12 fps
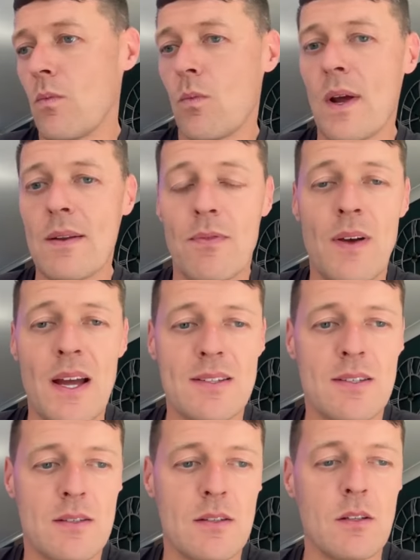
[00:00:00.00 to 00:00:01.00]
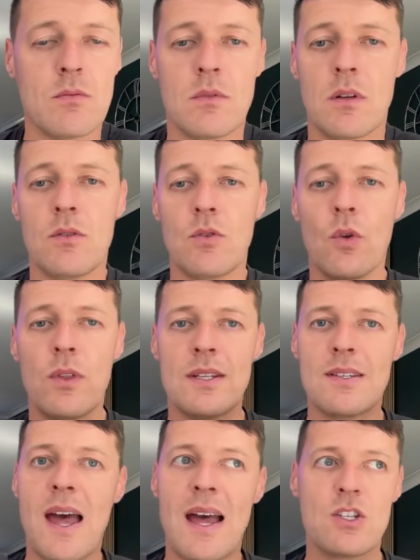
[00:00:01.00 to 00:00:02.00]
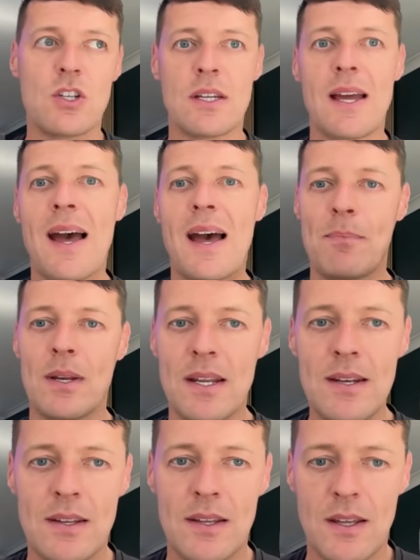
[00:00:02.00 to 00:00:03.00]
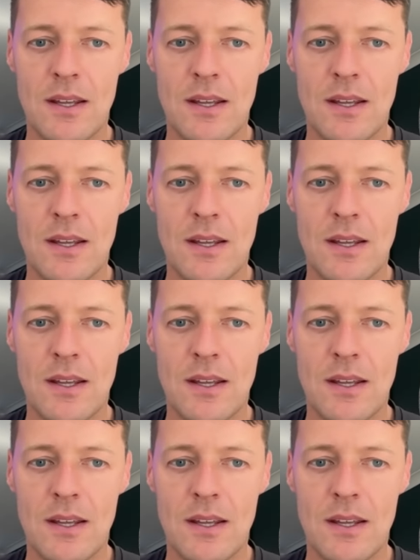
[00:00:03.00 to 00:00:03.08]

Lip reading: when in fact, nothing's actually happening.